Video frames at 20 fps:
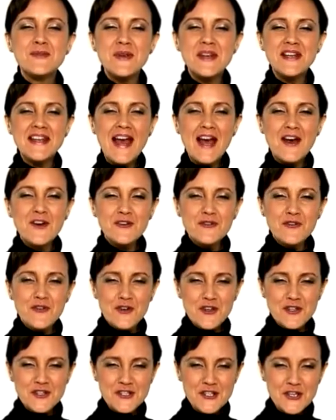renowned
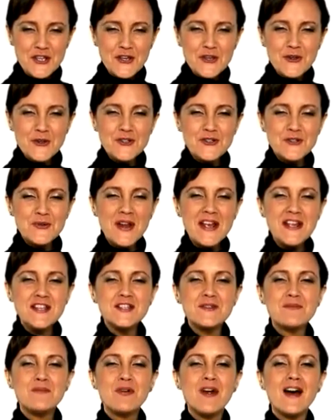for its huge
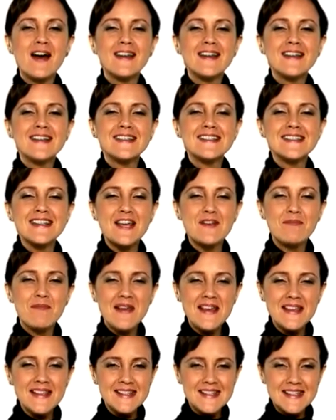range of products like
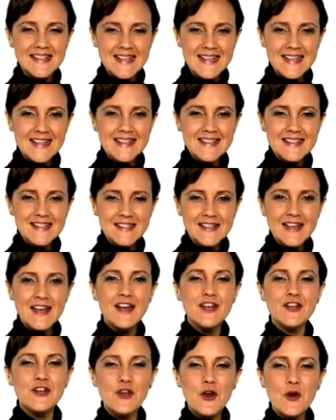PCs,
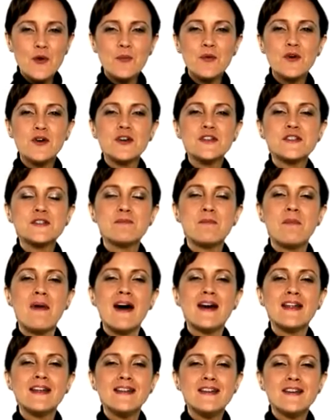notebooks,
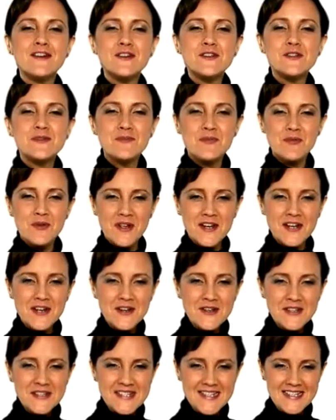monitors,
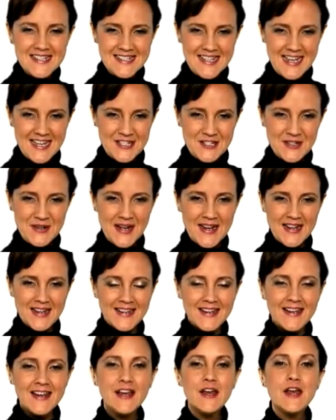printers, etc.
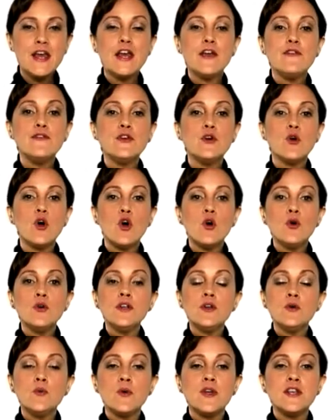If you
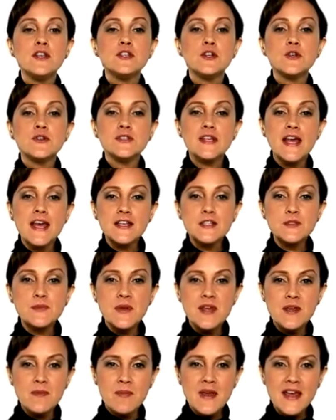own a Windows
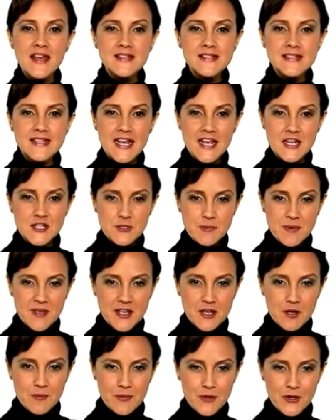XP-based
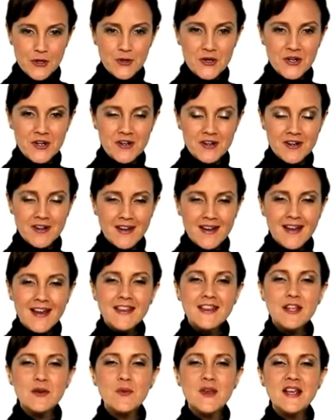HP computer,
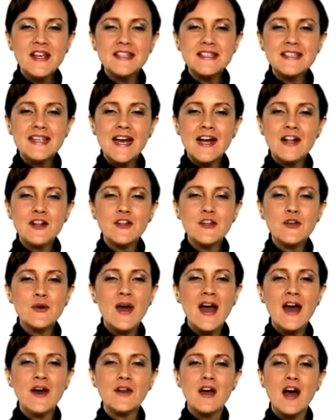then we can tell you
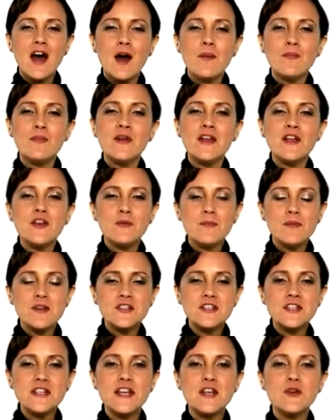how to operate your
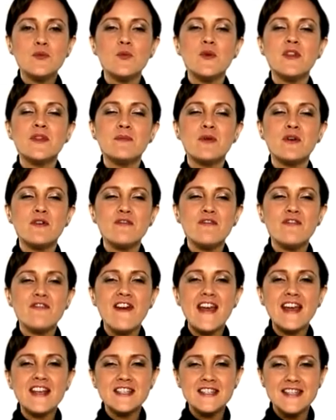machine with
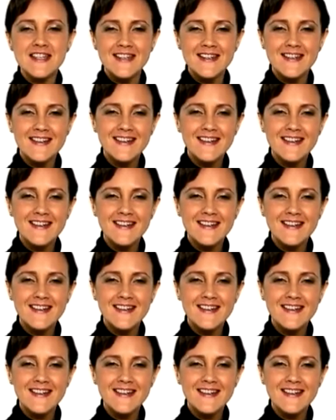perfection.